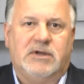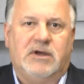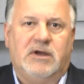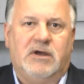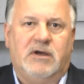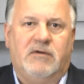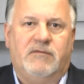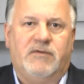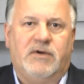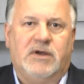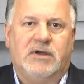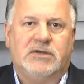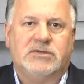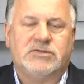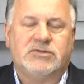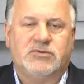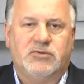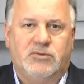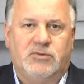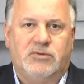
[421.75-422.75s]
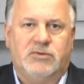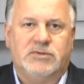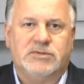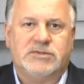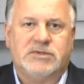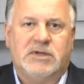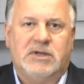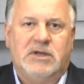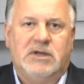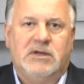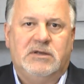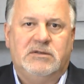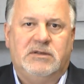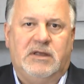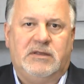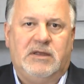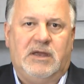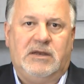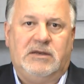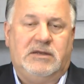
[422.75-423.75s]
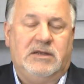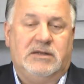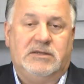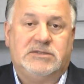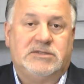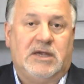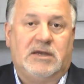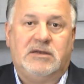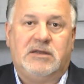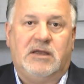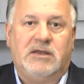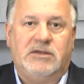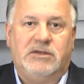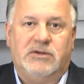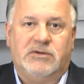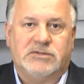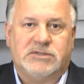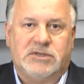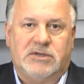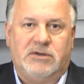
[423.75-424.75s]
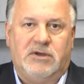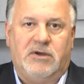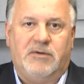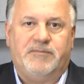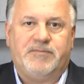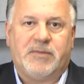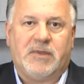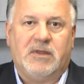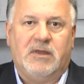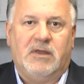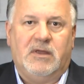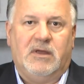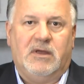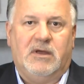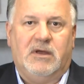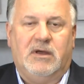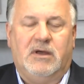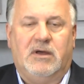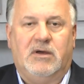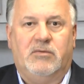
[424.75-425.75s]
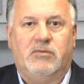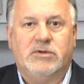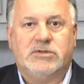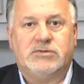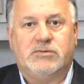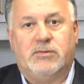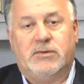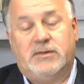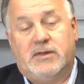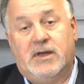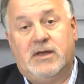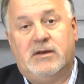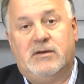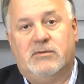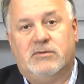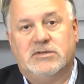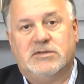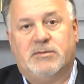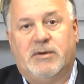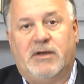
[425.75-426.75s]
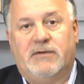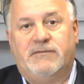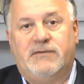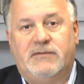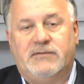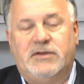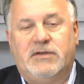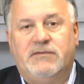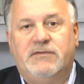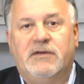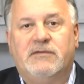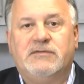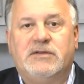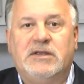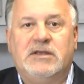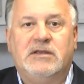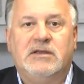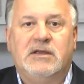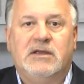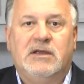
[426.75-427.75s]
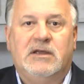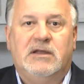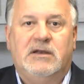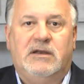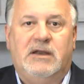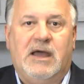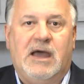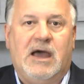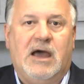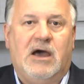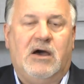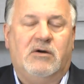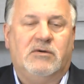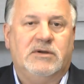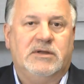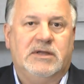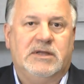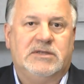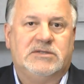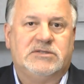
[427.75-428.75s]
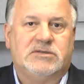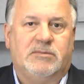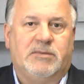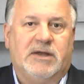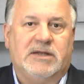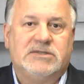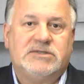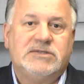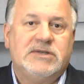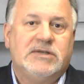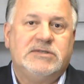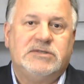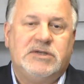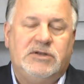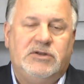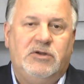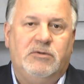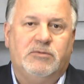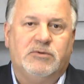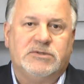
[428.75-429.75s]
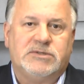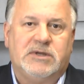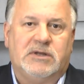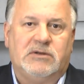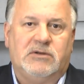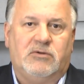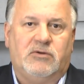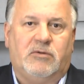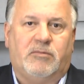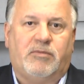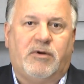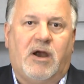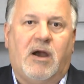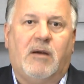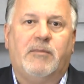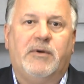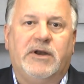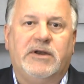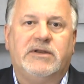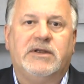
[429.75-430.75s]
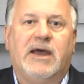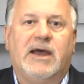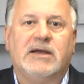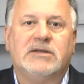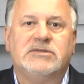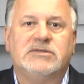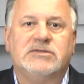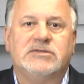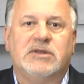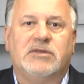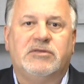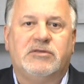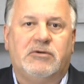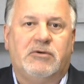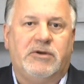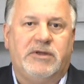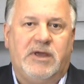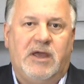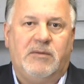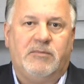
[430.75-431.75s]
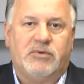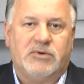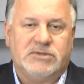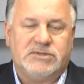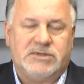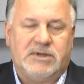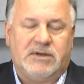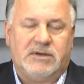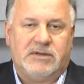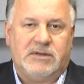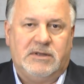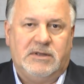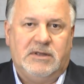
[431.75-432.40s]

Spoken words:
of schools than they did, say, 10 years ago. Which then it was about 50-50. Now it's about 62% local property taxes and 38%